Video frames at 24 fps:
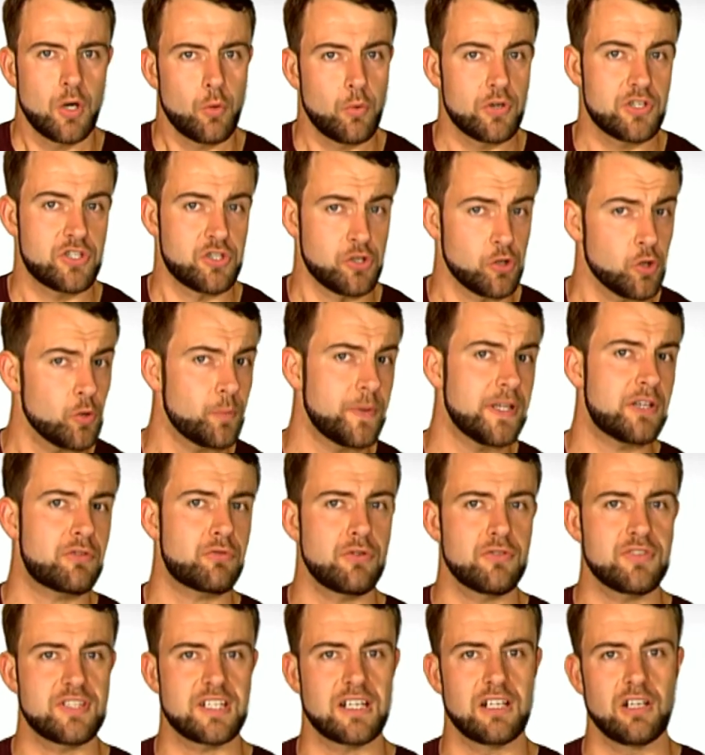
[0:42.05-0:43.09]
which you'll be
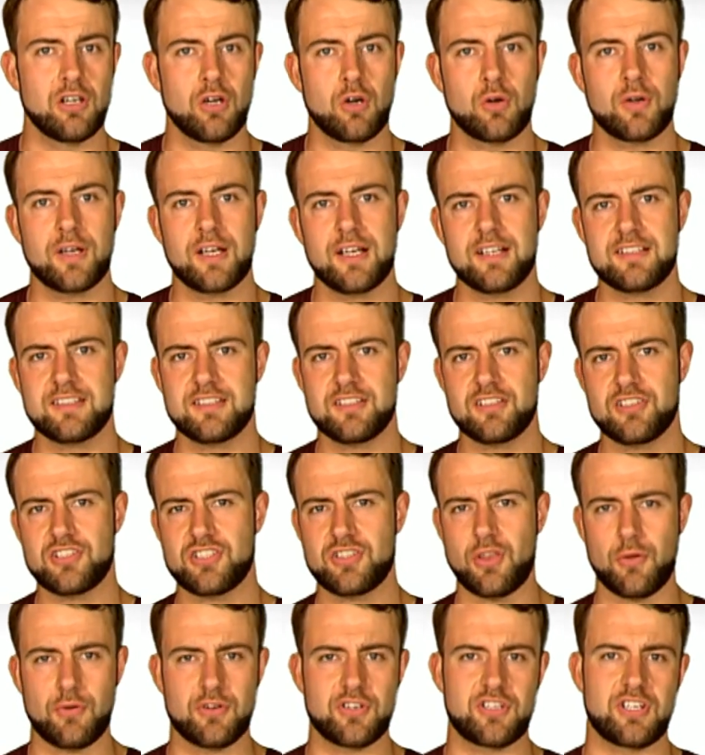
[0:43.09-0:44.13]
cruising along at an
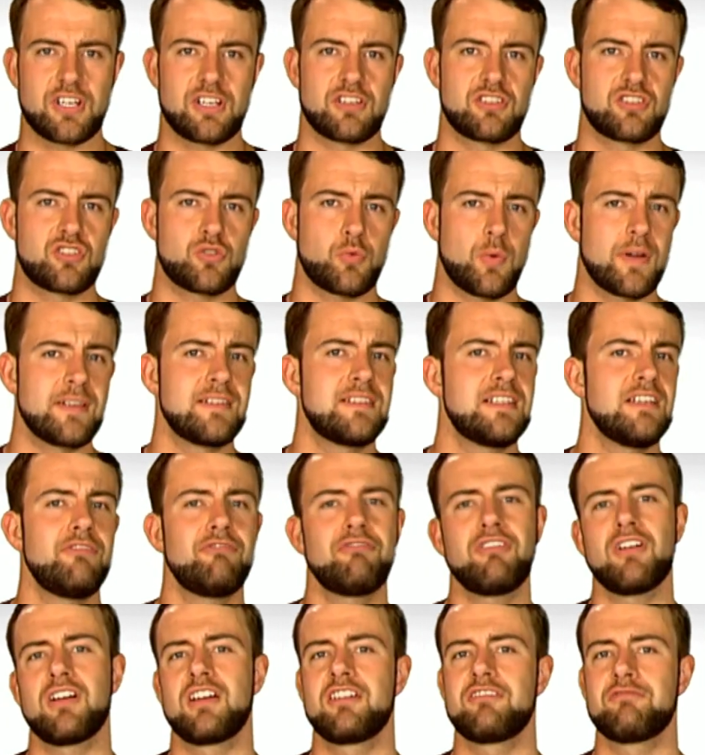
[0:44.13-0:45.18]
astonishing
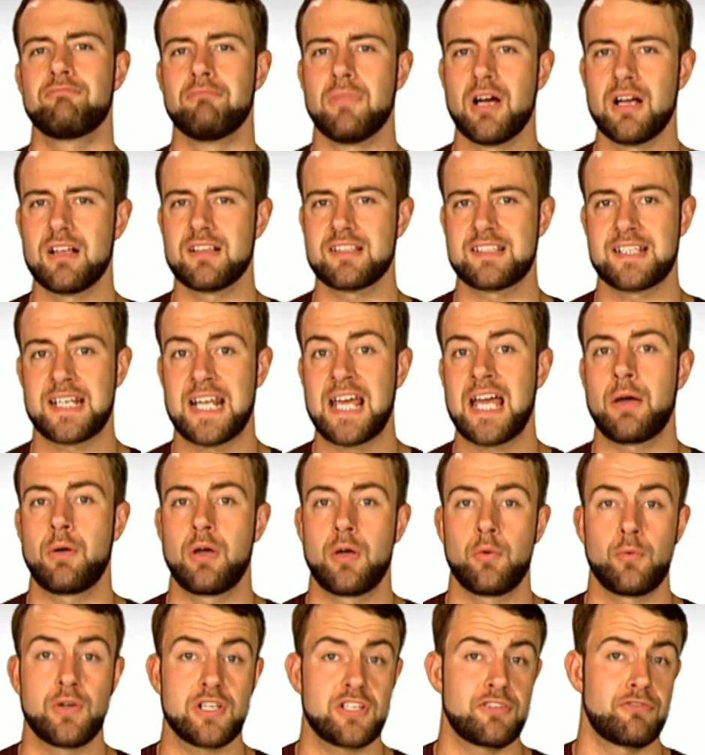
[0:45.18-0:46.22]
25 miles an
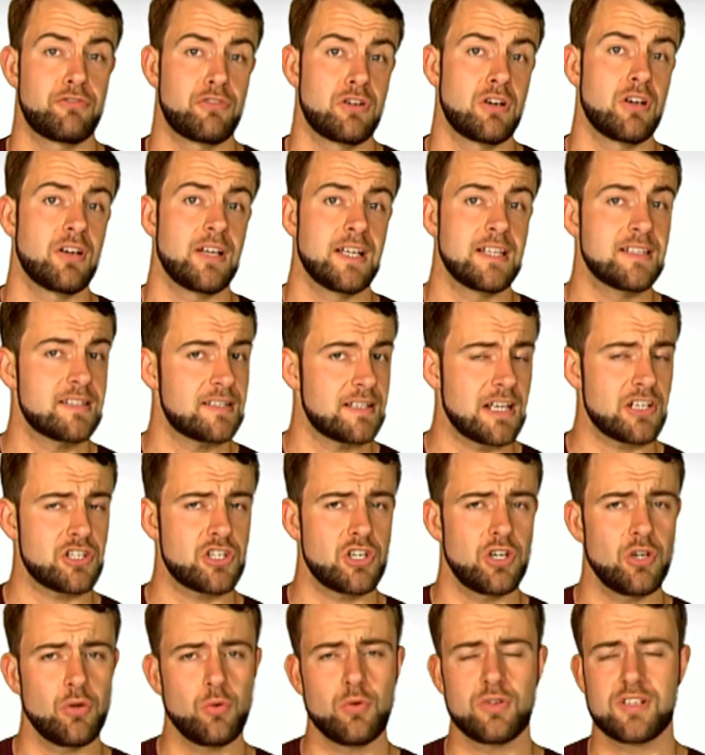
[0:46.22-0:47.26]
hour, which for our
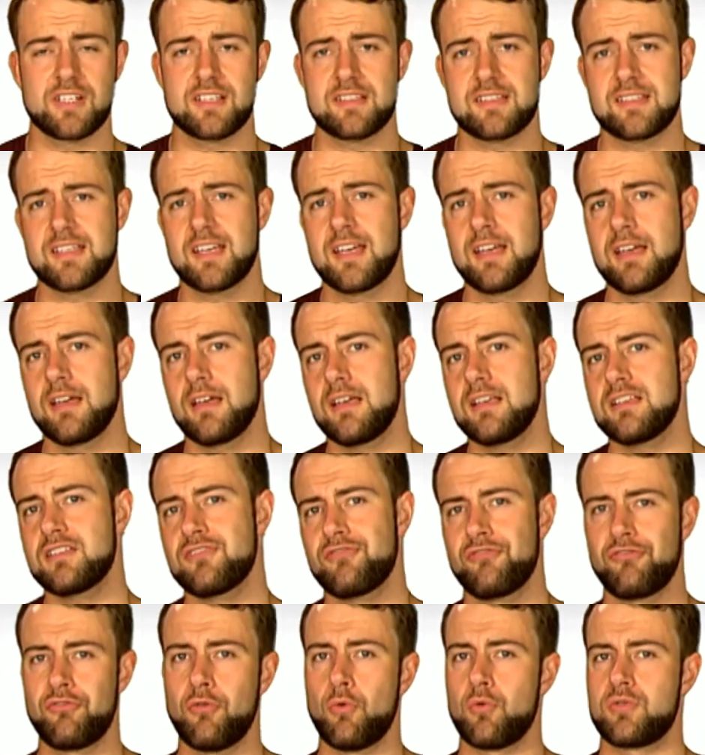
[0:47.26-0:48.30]
international audience
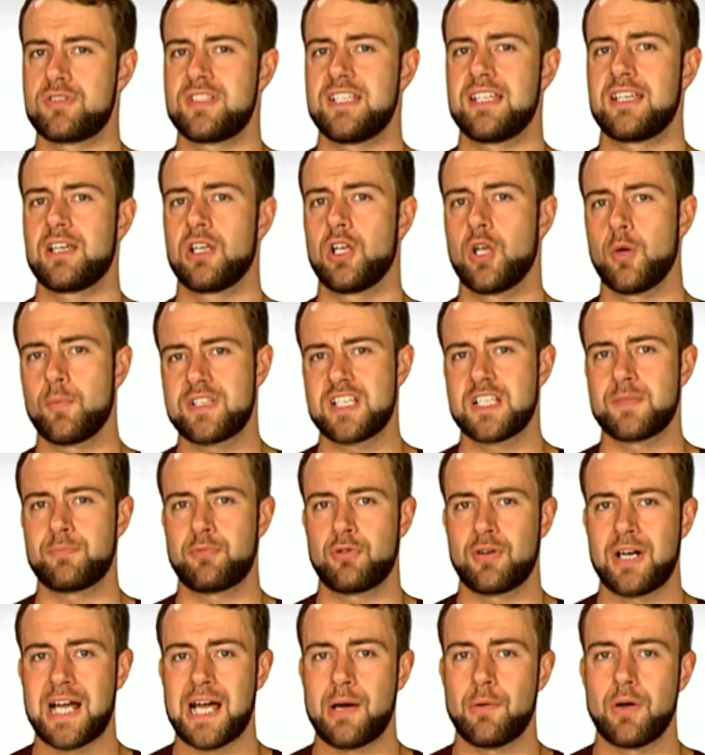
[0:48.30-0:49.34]
is 40 kilometers
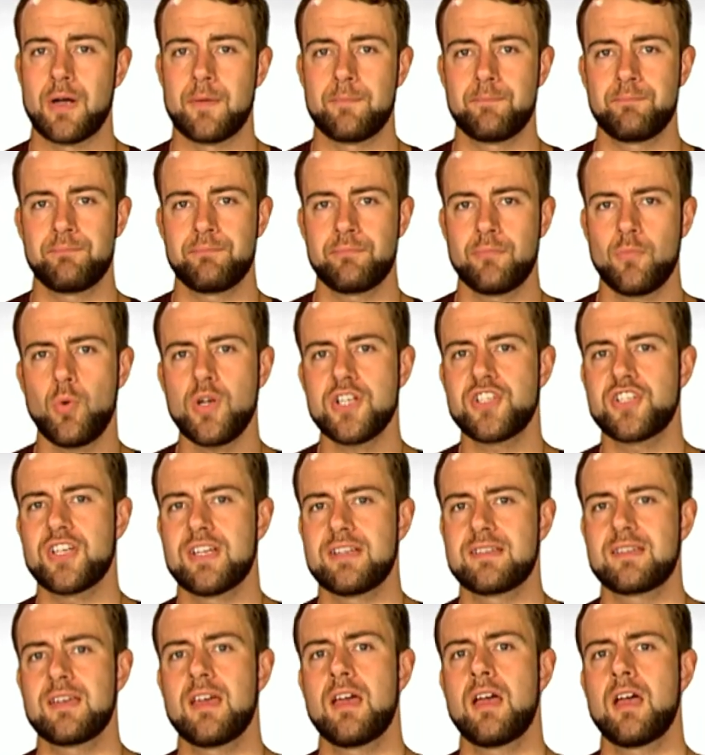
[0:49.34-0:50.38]
per hour, which
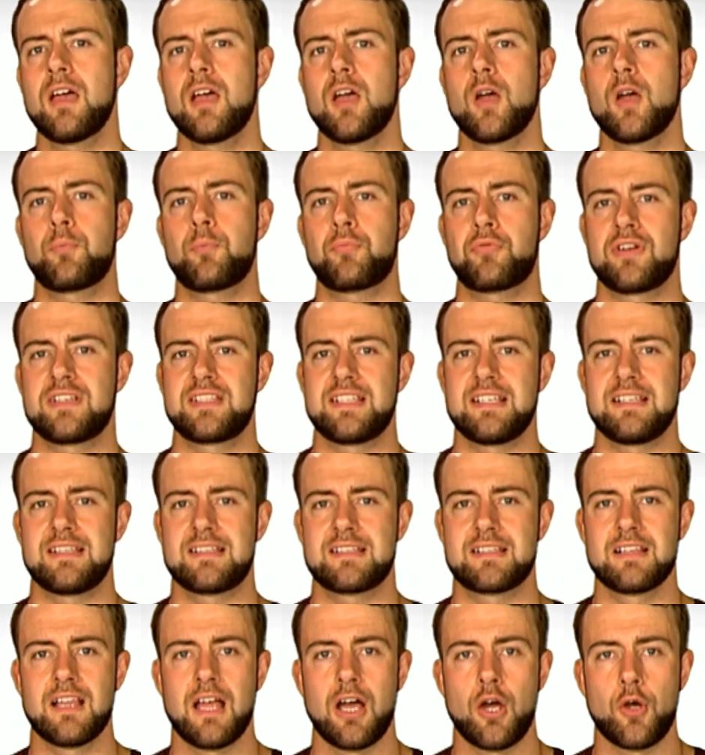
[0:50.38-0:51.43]
is pretty
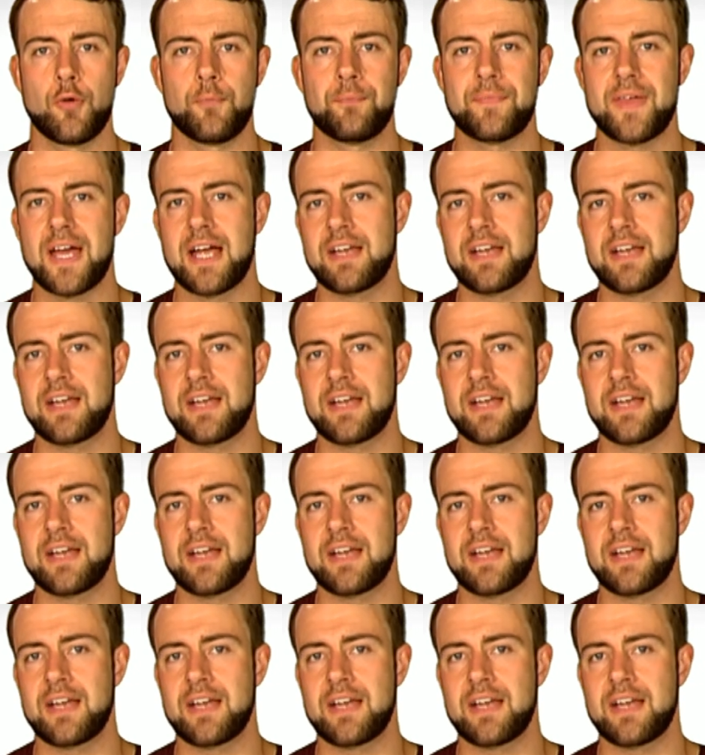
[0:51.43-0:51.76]
slow.